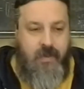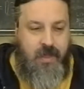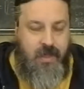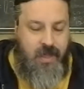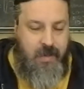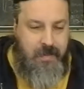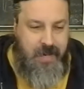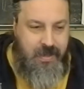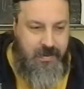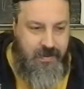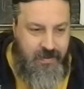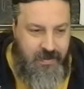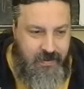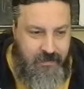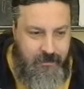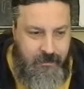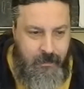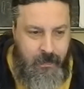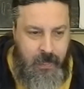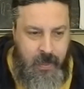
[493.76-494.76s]
I mean,
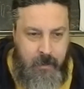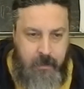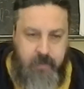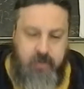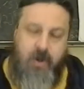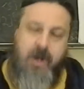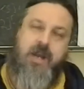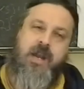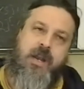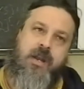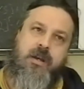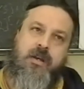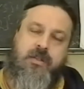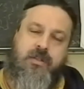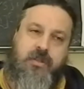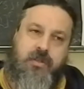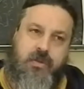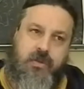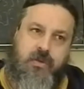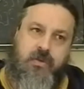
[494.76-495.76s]
prior
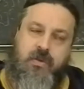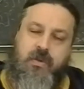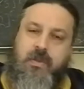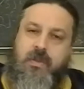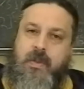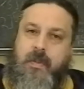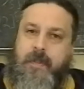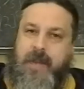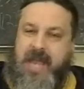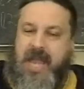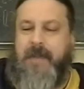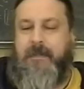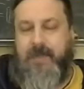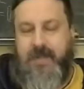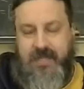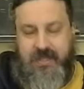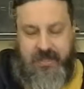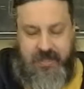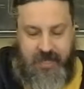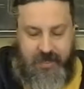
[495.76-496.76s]
to the
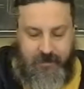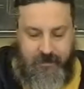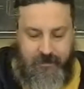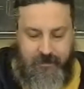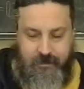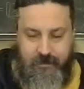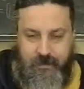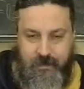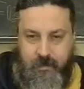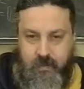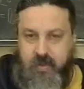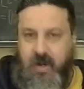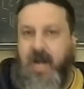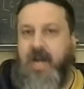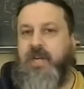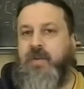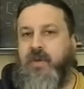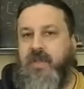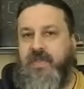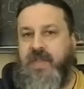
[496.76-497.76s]
papacy,
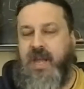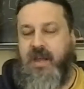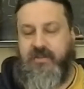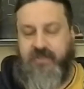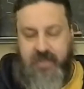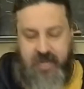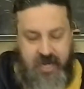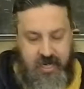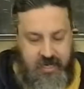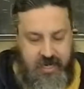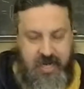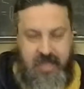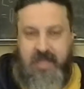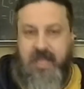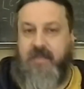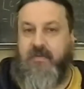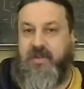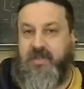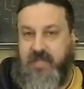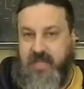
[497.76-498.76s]
prior to 1000 AD, and
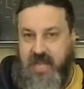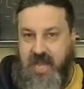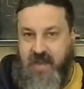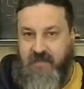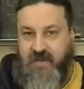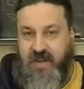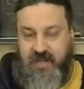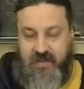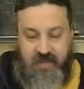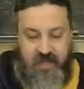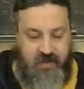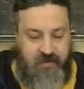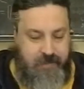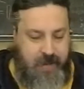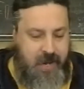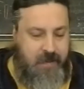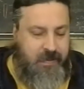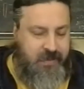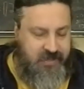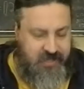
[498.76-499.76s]
that was the advent of the
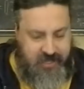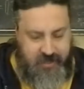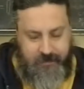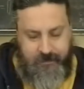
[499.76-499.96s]
papacy,